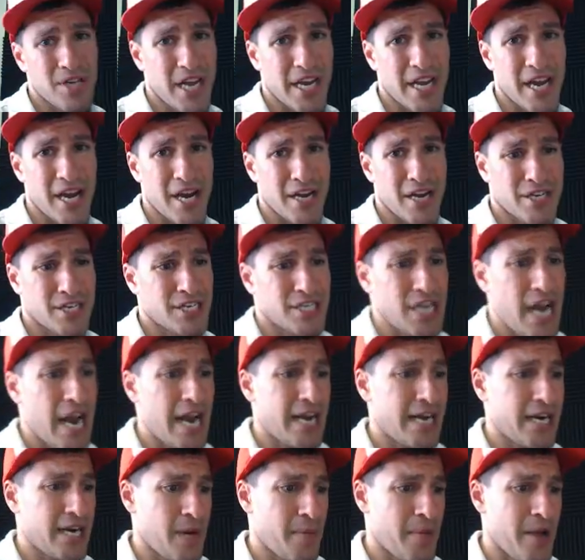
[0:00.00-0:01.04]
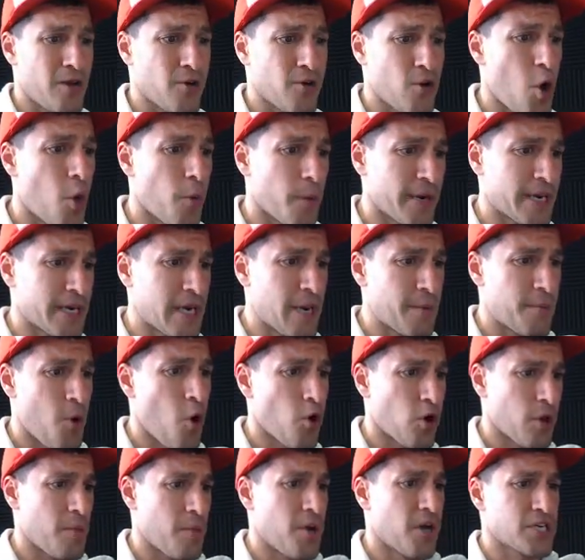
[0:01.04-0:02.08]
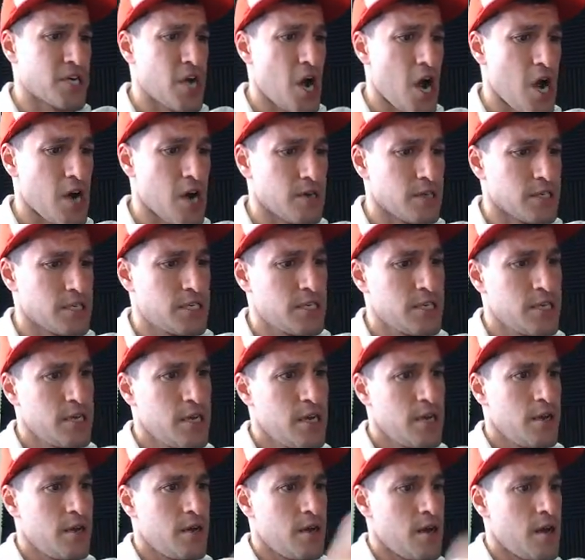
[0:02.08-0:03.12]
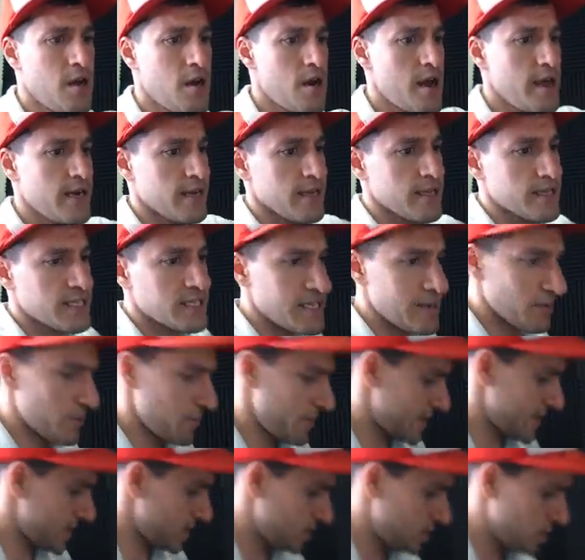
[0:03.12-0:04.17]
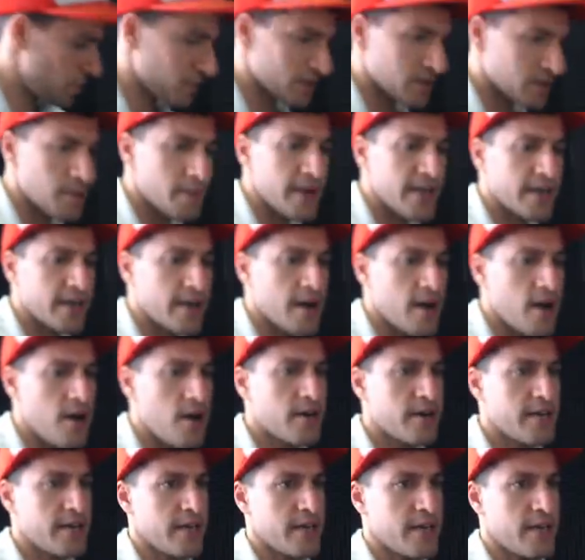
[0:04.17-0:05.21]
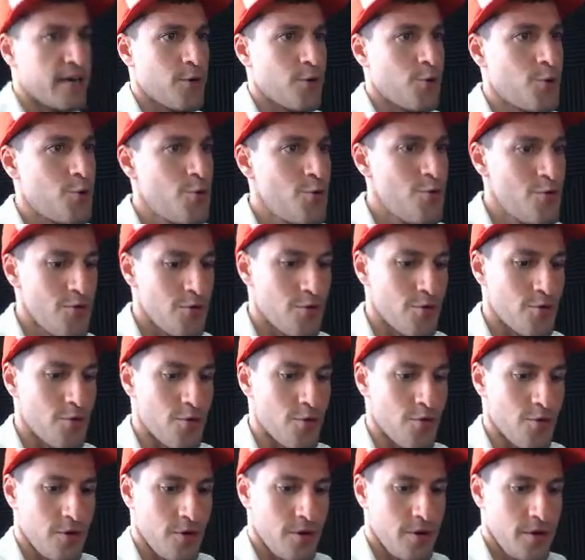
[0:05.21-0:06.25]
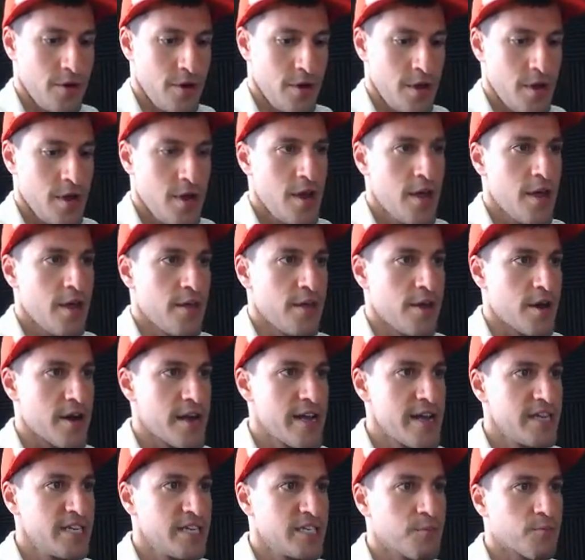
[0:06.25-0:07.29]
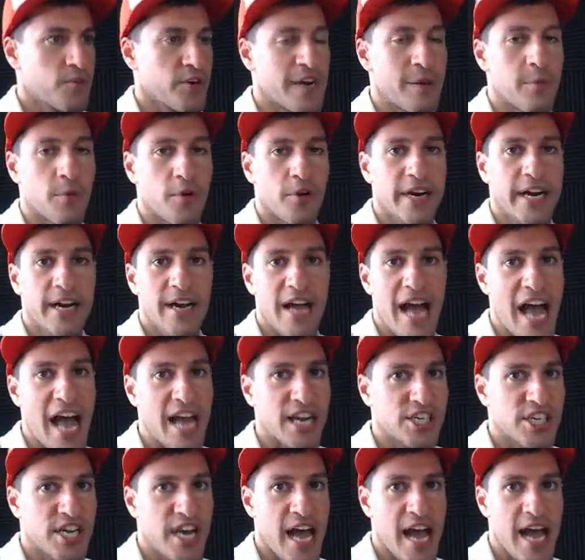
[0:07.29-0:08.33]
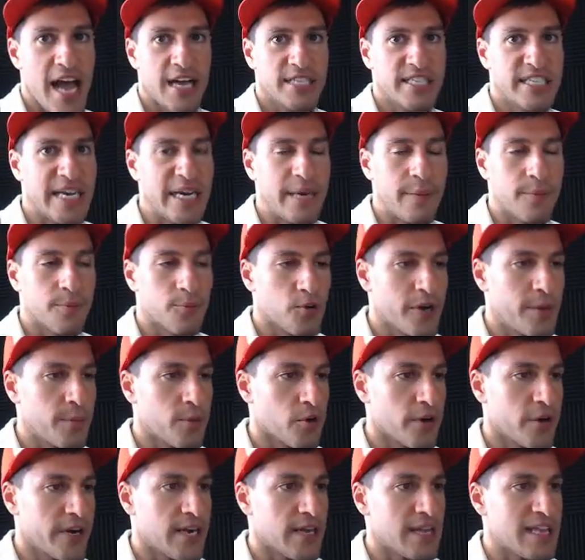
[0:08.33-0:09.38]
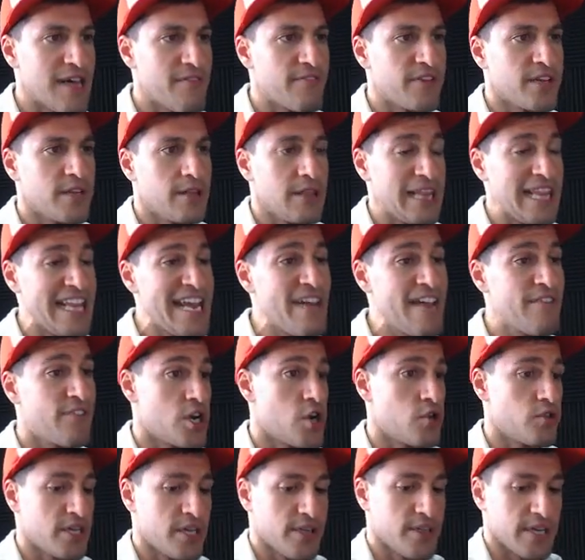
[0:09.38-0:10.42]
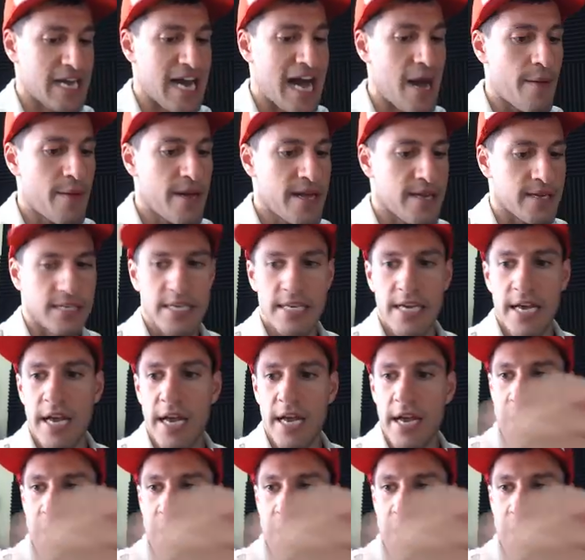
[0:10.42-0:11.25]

I get excited about opening up Pokemon cards. All right, let's see what we can do with the big card. Ooh, There it is, Primarina, hashtag Team Primarina 11. Leave a note in the comments.